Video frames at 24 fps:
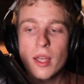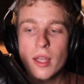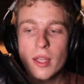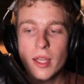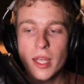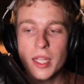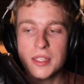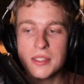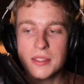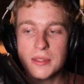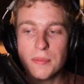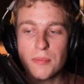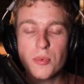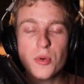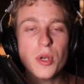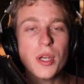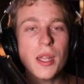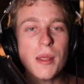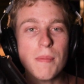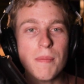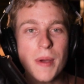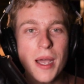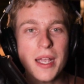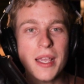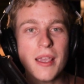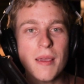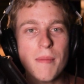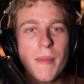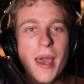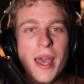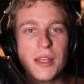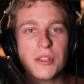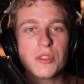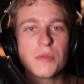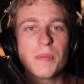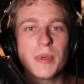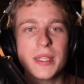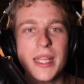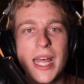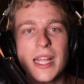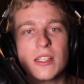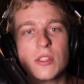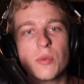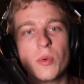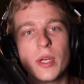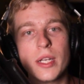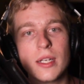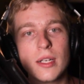it's a pretty buggy mess, but
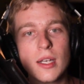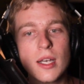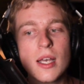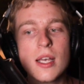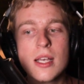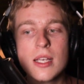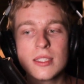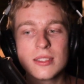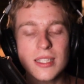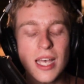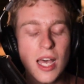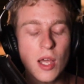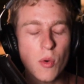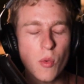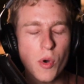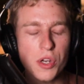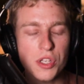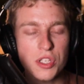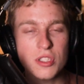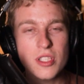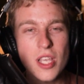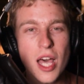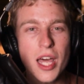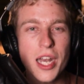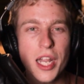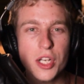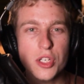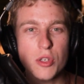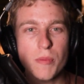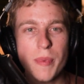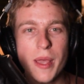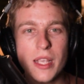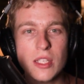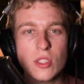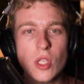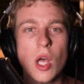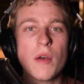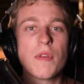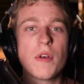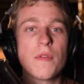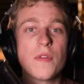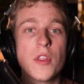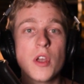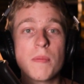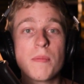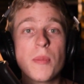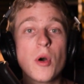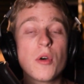that's what SolidWorks and Solid Edge are based off
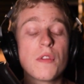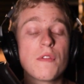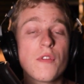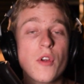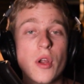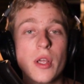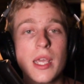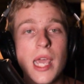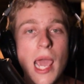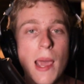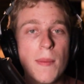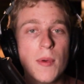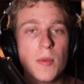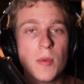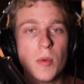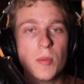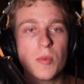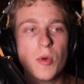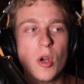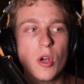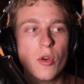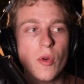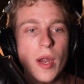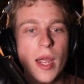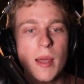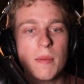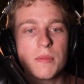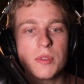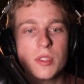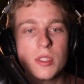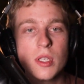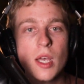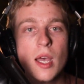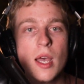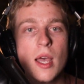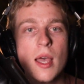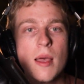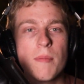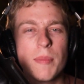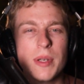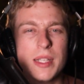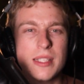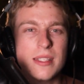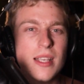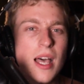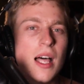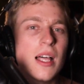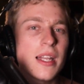of. They're both very capable programs,
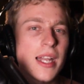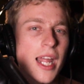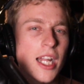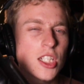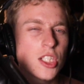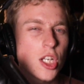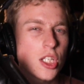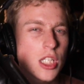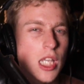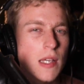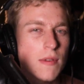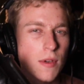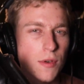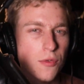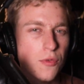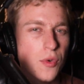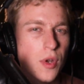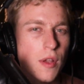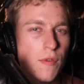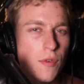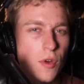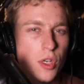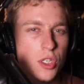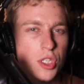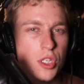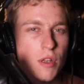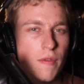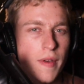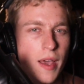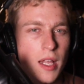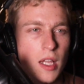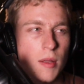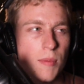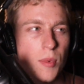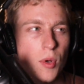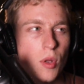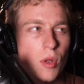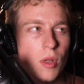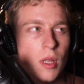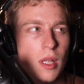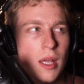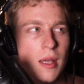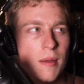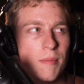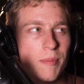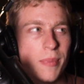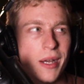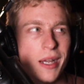but Solid Edge does have a free version available,
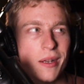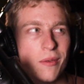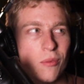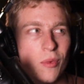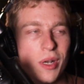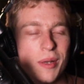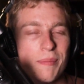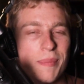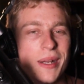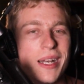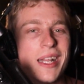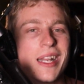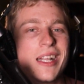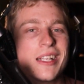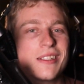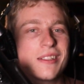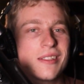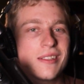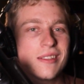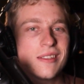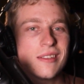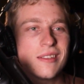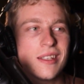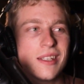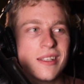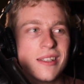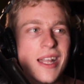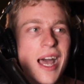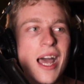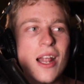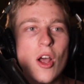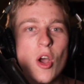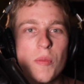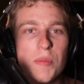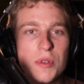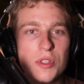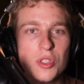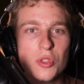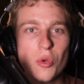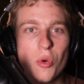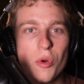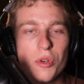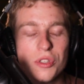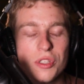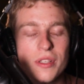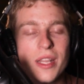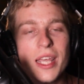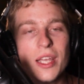but it is not open
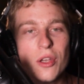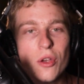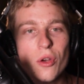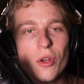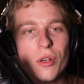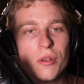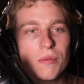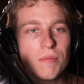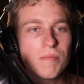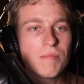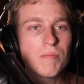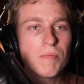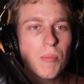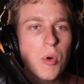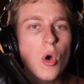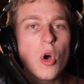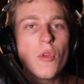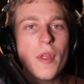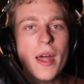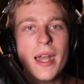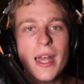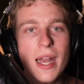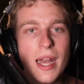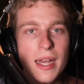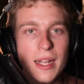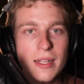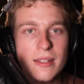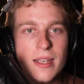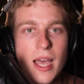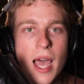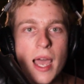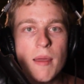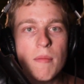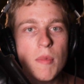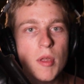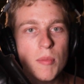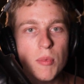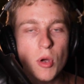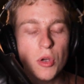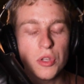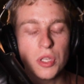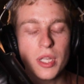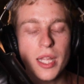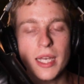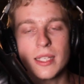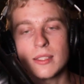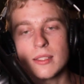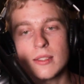source, and they could pull that at any time and pull the
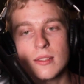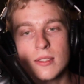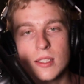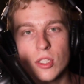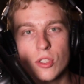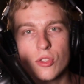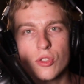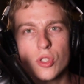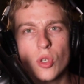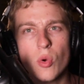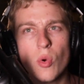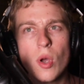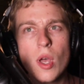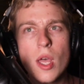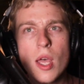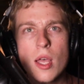licenses. So